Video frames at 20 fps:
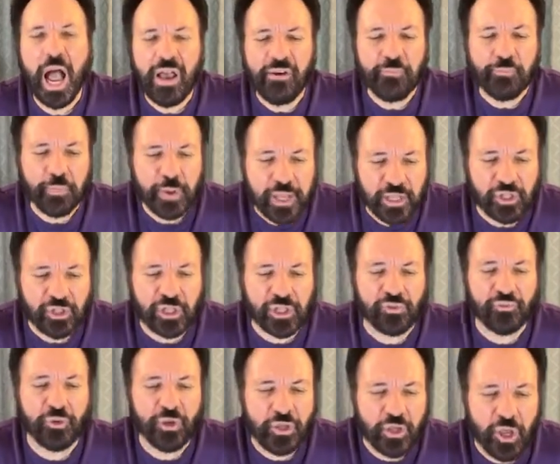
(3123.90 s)
I've preached
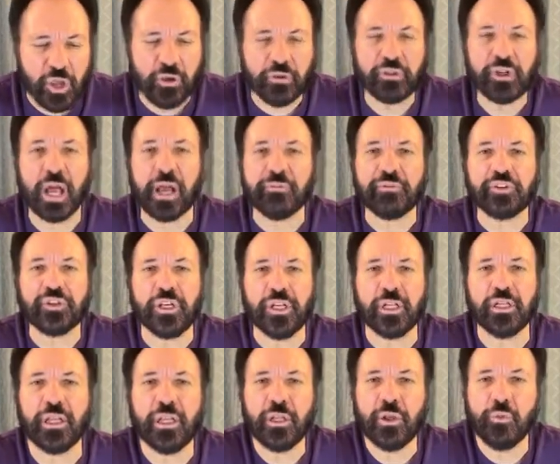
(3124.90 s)
this for years. I've
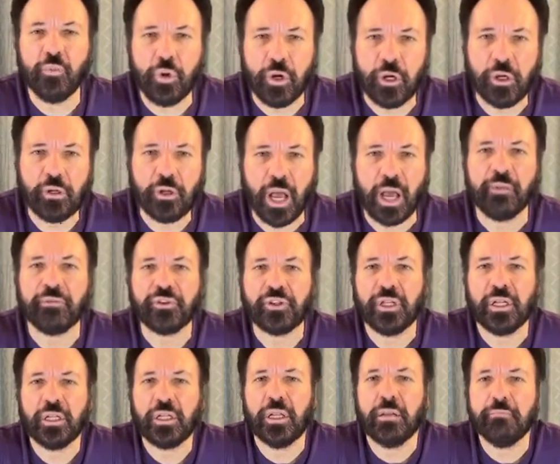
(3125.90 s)
seen it in the Word. I've
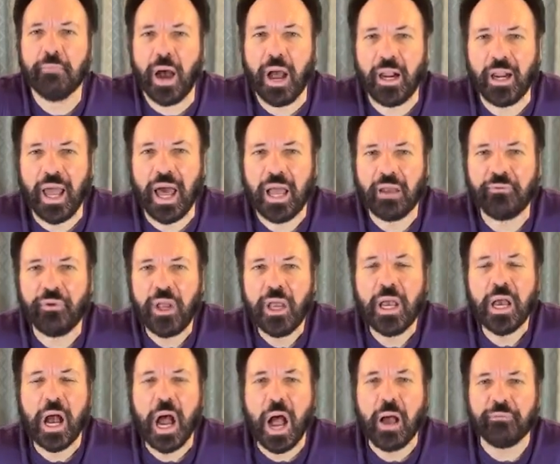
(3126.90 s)
seen it in my life.
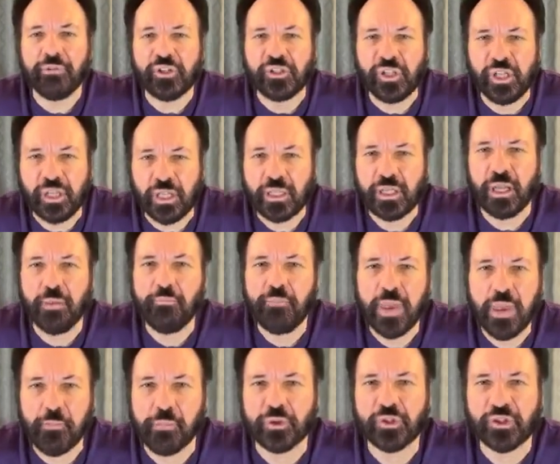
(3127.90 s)
I've seen it
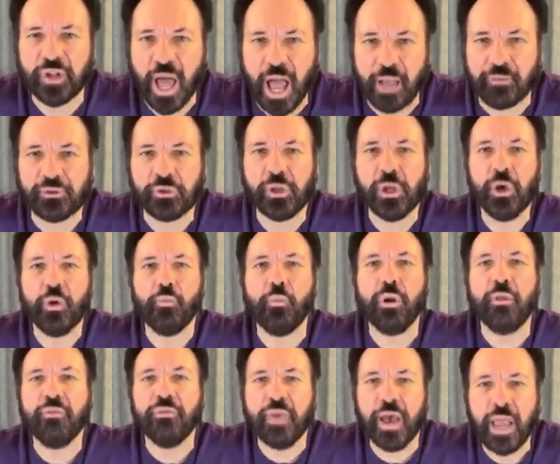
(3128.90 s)
in people's lives.
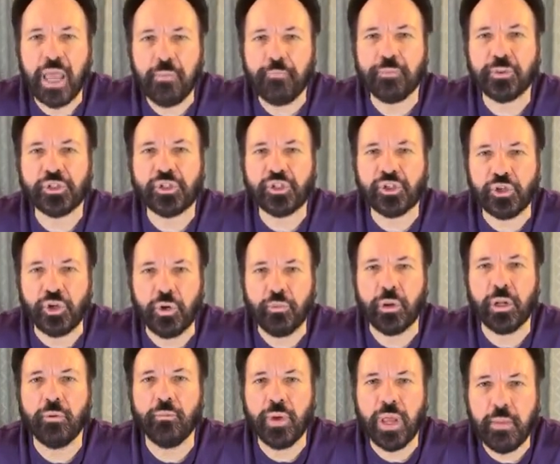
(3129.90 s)
When they
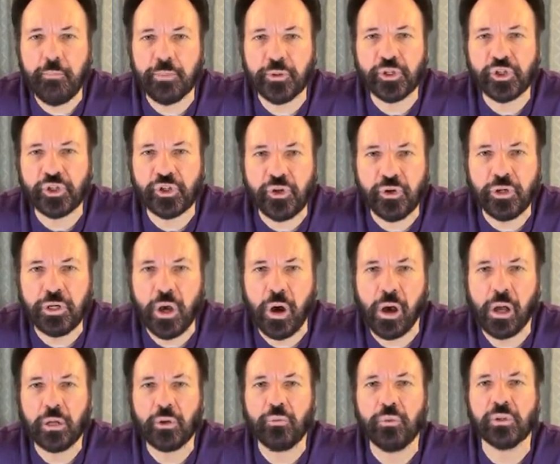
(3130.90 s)
pursue, when we pursue
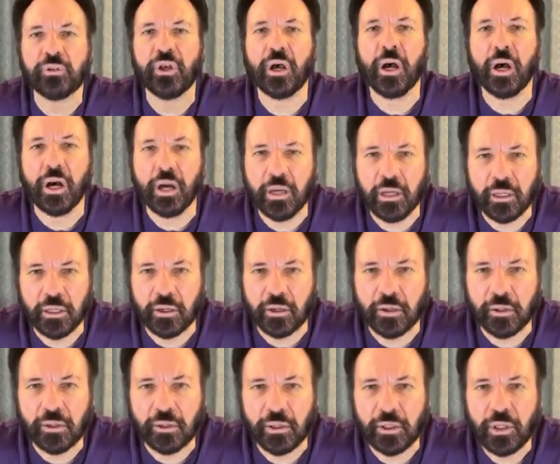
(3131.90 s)
God with
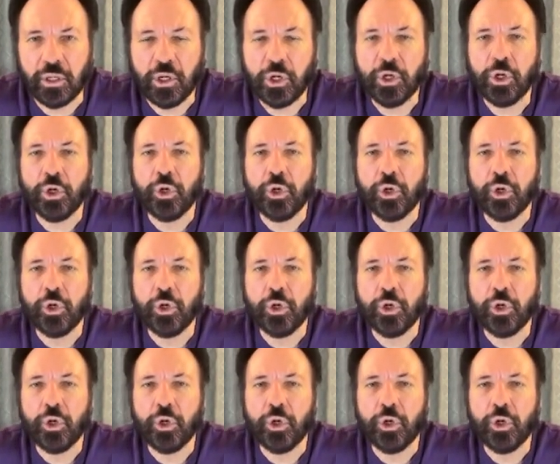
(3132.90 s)
hunger,